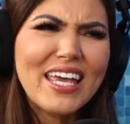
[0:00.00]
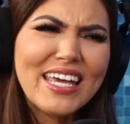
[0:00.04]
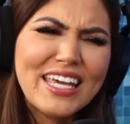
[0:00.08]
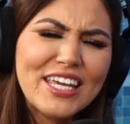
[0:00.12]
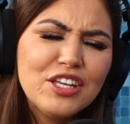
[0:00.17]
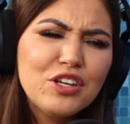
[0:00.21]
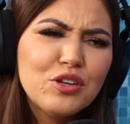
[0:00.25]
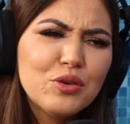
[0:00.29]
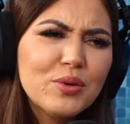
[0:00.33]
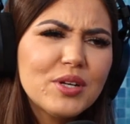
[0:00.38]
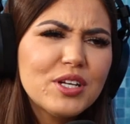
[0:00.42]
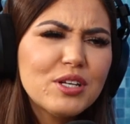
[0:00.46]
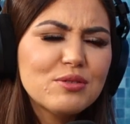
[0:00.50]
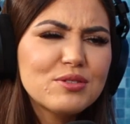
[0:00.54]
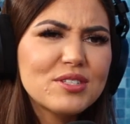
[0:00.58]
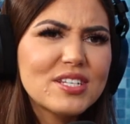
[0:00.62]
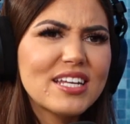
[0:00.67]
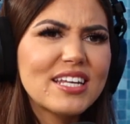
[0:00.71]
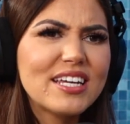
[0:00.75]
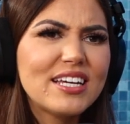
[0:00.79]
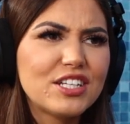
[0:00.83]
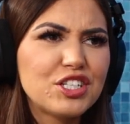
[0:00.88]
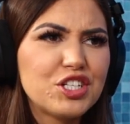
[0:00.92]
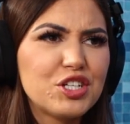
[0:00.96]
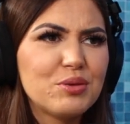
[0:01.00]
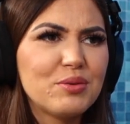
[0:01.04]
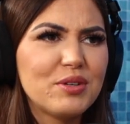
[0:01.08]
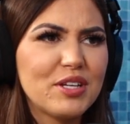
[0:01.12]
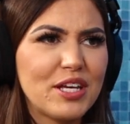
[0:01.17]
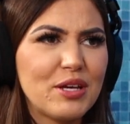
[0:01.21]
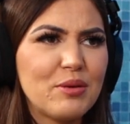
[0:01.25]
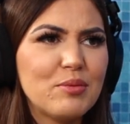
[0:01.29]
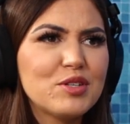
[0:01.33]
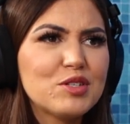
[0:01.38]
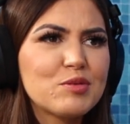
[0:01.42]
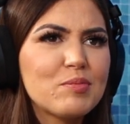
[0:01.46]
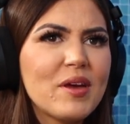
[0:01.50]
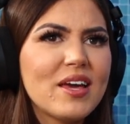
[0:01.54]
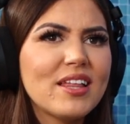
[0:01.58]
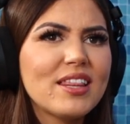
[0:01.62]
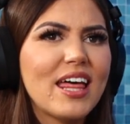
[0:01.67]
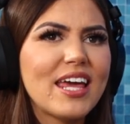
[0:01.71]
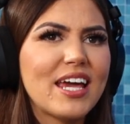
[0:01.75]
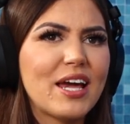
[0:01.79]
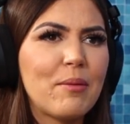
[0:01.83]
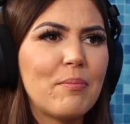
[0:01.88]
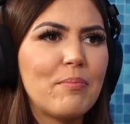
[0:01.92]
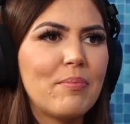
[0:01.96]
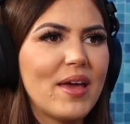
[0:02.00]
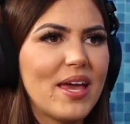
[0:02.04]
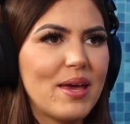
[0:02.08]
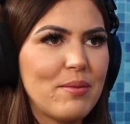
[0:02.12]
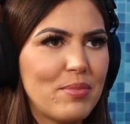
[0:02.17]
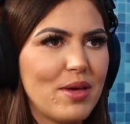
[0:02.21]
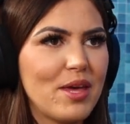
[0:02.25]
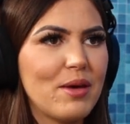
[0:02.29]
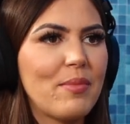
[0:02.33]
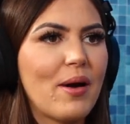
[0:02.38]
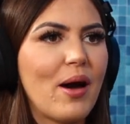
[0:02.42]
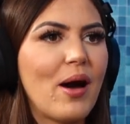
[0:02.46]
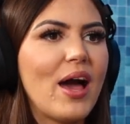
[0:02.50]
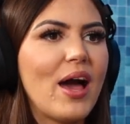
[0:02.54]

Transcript: He knew what he was getting into, and he was being like a baby about